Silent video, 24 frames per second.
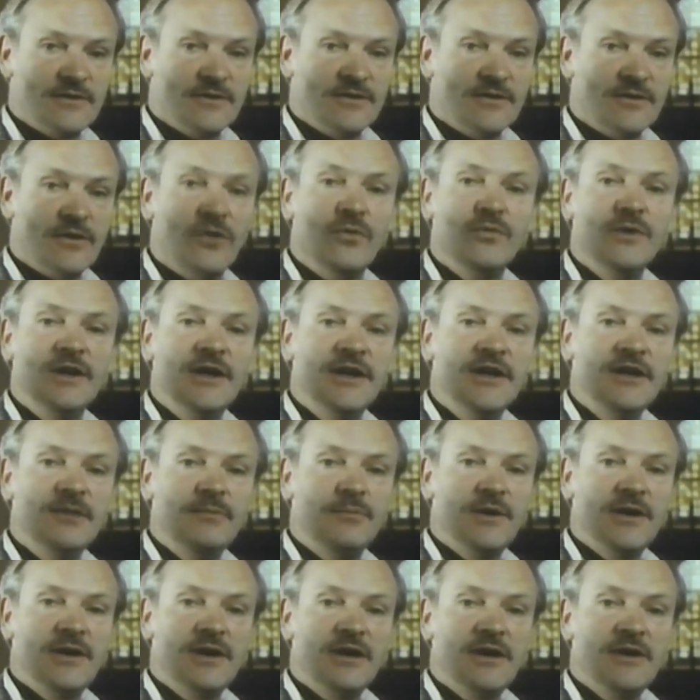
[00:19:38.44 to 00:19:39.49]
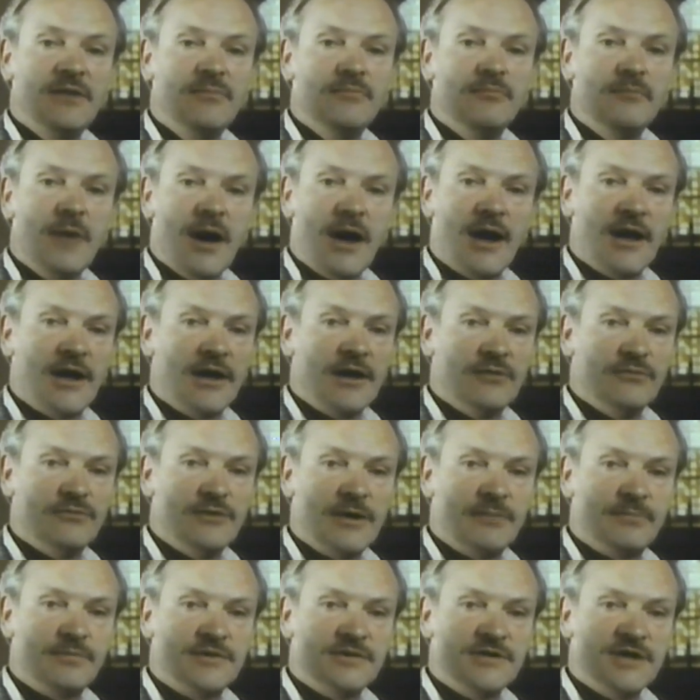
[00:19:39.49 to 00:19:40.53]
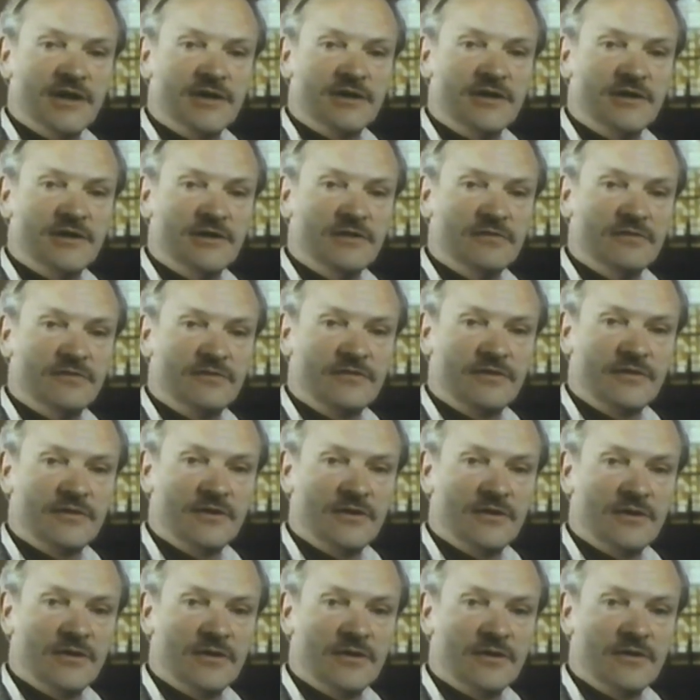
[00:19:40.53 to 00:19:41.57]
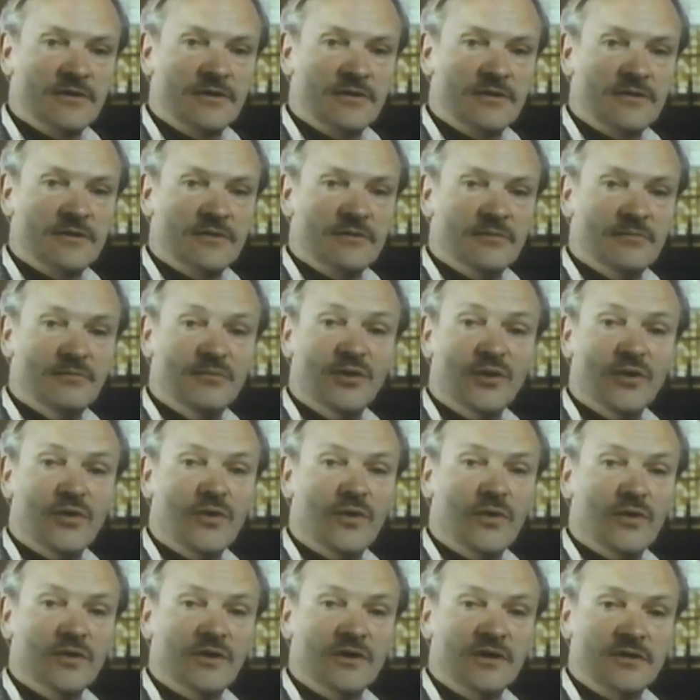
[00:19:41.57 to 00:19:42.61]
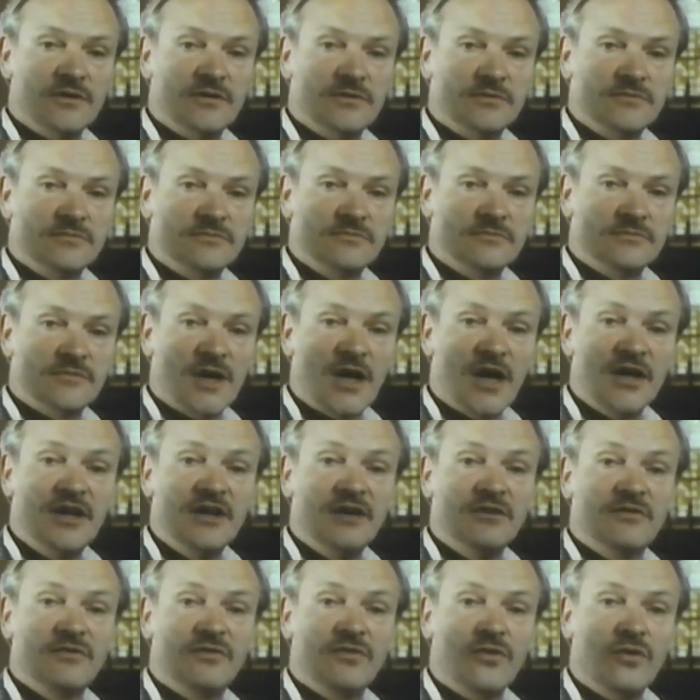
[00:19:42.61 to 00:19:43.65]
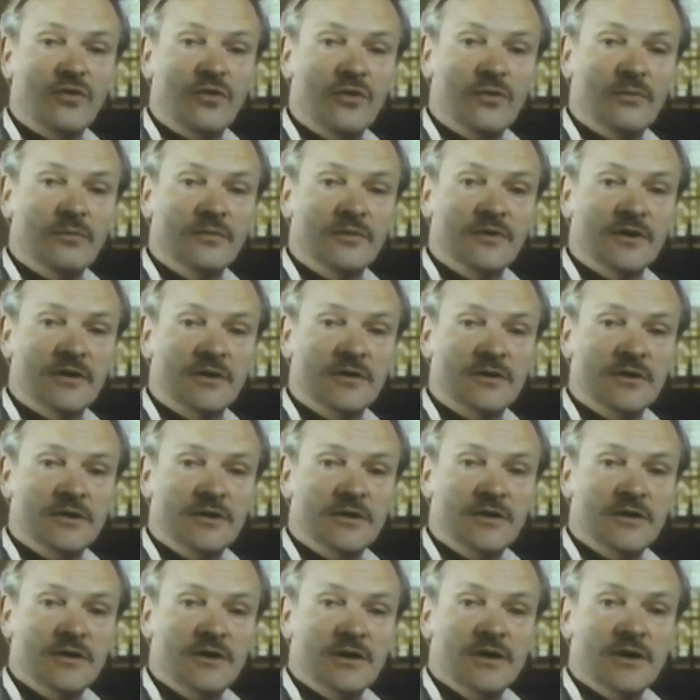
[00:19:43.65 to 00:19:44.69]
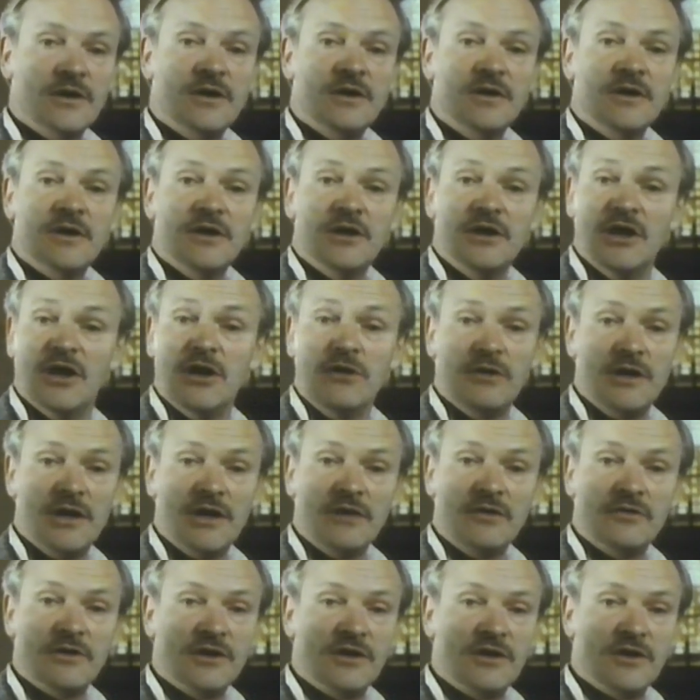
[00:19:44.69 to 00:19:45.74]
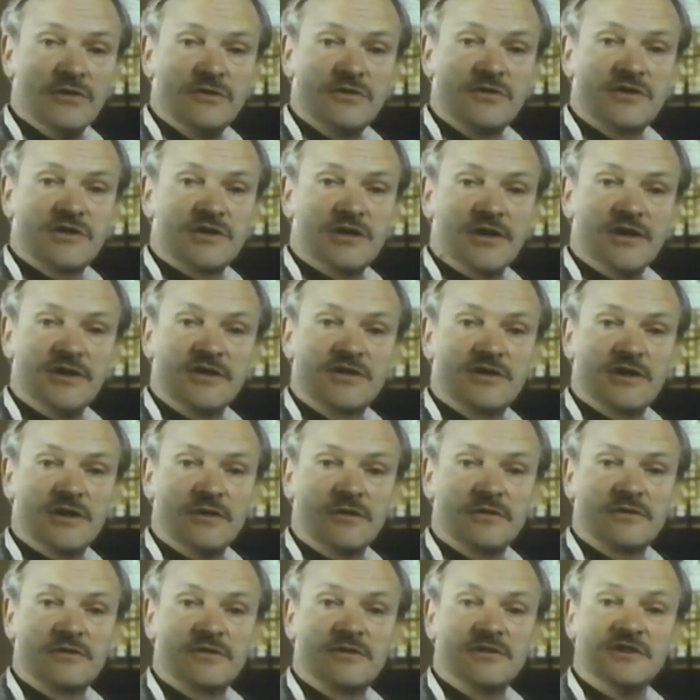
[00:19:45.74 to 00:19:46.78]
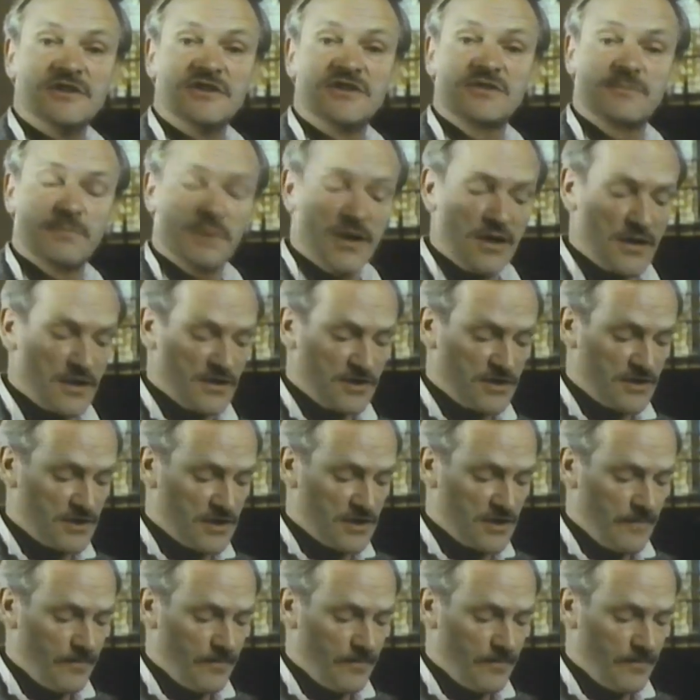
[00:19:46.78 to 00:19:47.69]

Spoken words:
Or will he be my representative? Bored, uninformed, knowing the ghostly silt dispersed,